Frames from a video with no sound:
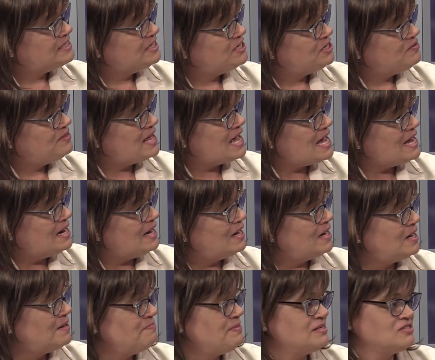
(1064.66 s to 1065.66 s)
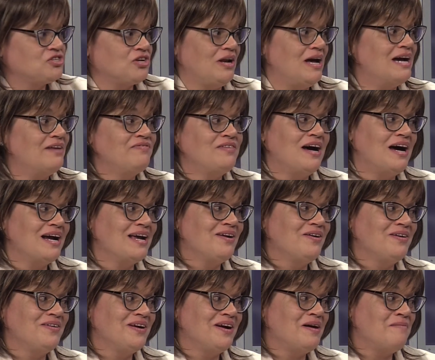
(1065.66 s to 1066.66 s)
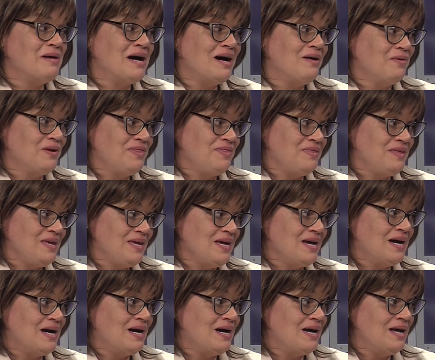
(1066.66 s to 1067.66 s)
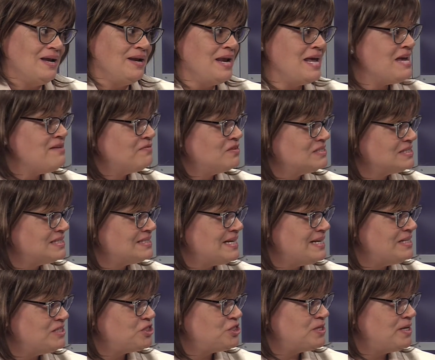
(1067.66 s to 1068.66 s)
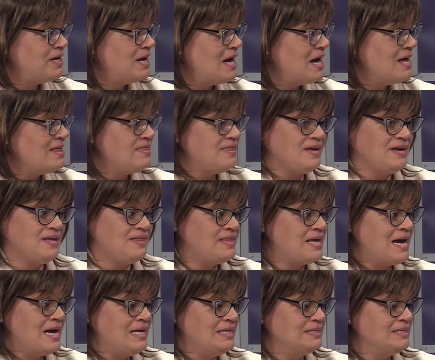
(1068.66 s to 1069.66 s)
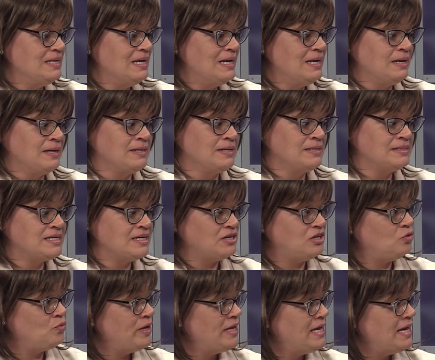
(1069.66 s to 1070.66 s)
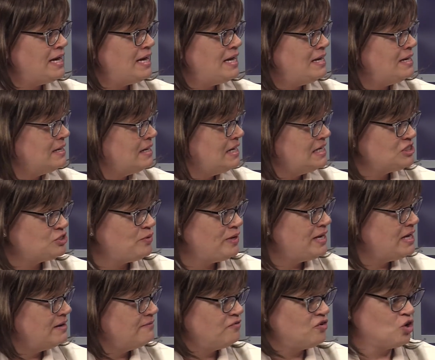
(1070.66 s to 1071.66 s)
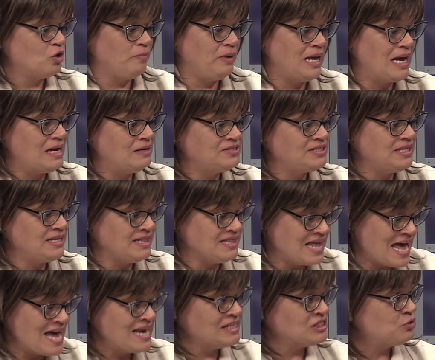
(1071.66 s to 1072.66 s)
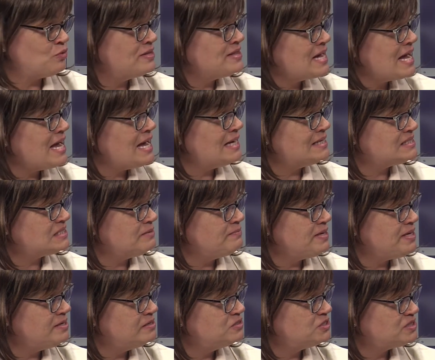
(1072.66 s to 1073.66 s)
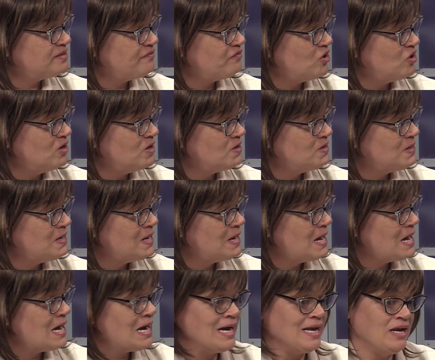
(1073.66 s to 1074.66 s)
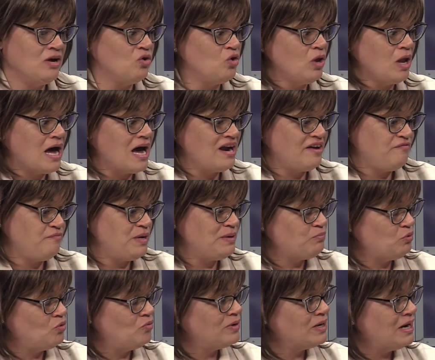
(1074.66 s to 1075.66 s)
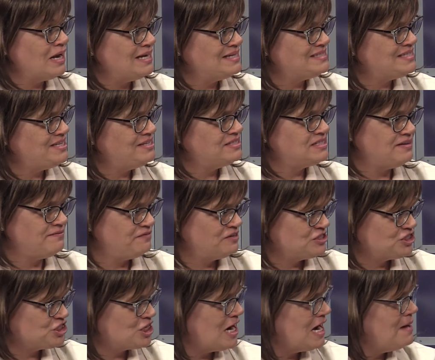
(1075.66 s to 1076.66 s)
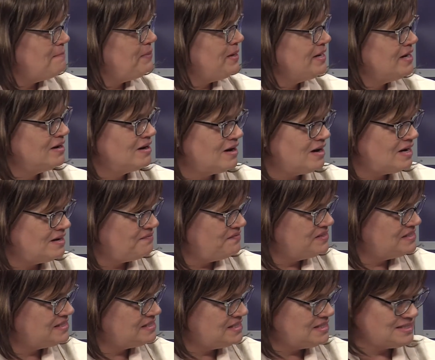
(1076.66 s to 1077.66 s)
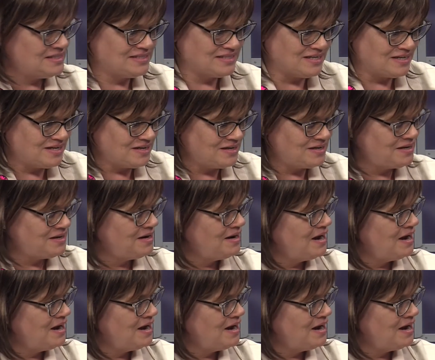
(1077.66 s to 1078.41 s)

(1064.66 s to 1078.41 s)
do that. There's a lot of talk about the naval station. I think that unless we get affordable housing, that is what that has to be used for. I know a lot of people would like to use it for shopping or offices or